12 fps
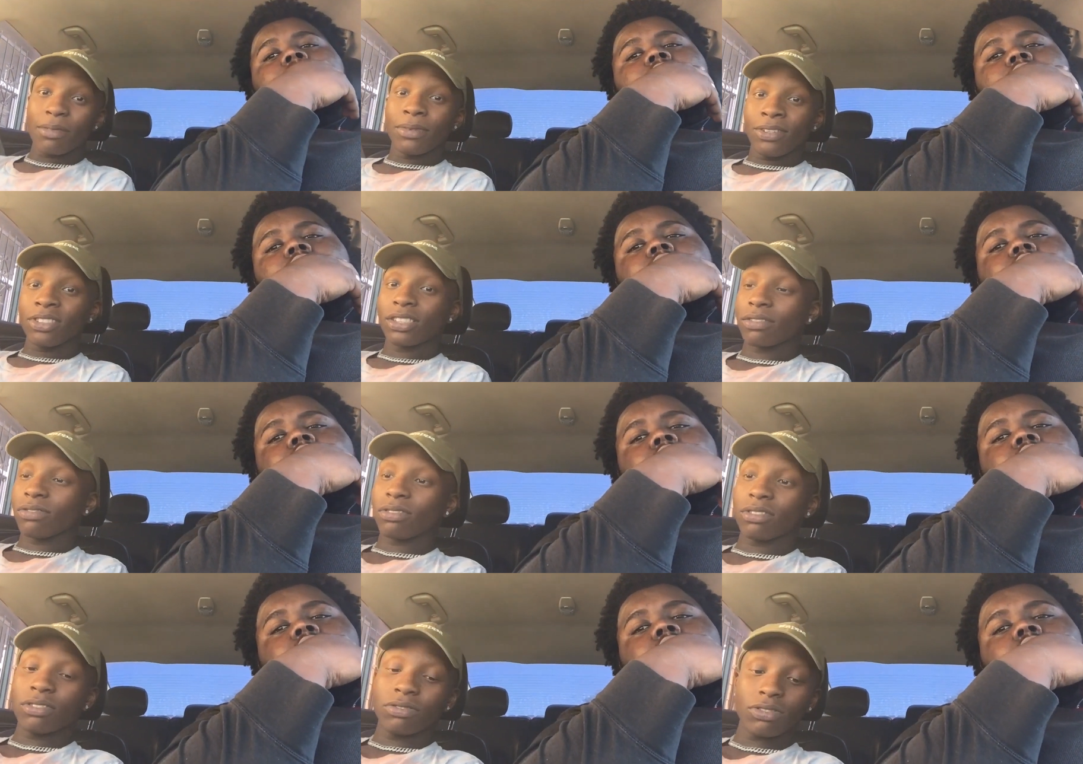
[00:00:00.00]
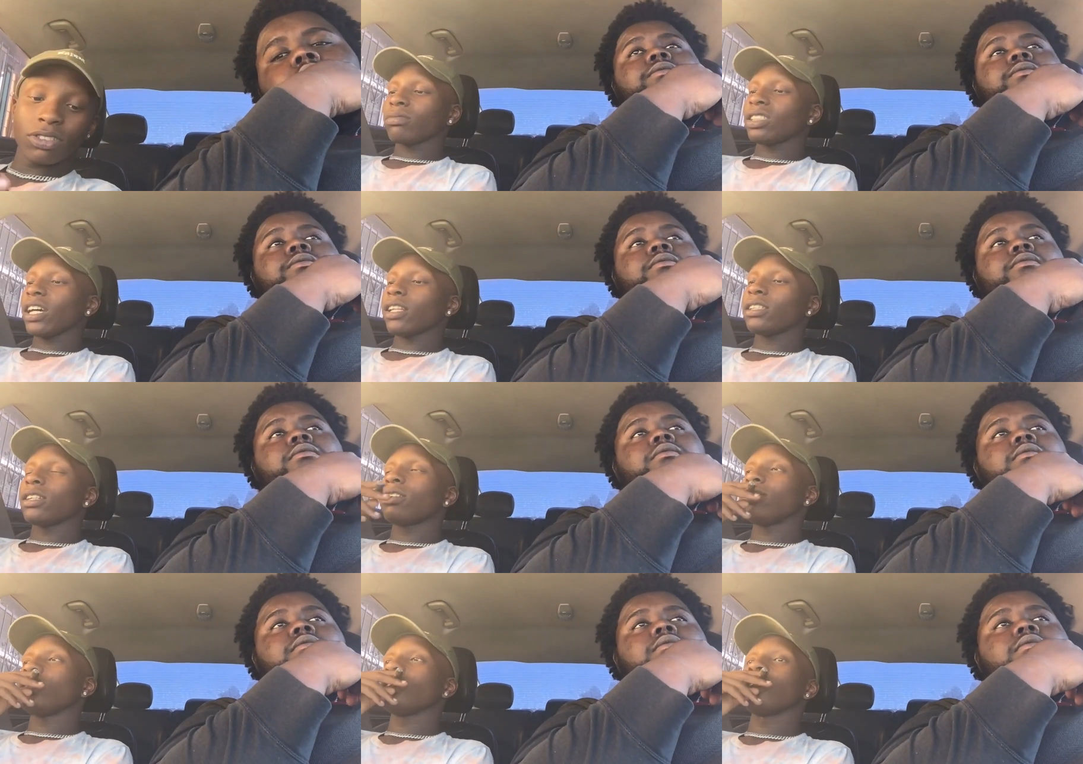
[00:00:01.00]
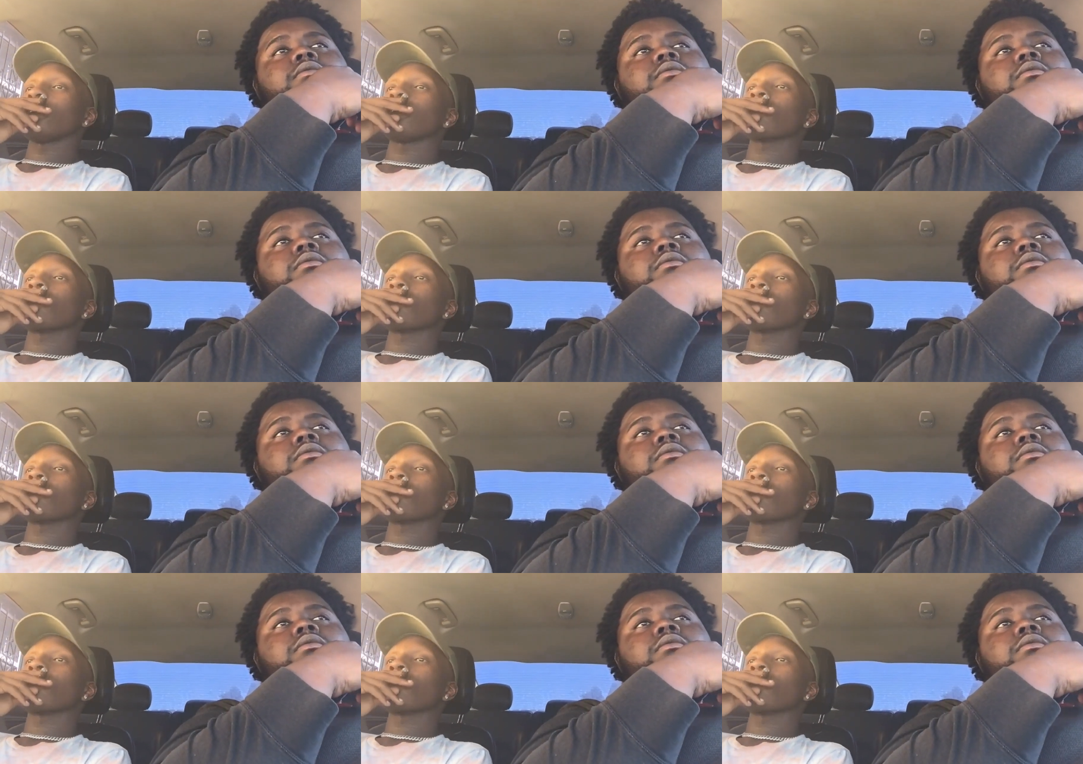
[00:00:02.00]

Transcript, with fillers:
Speaker 1: music, for real, talent out here.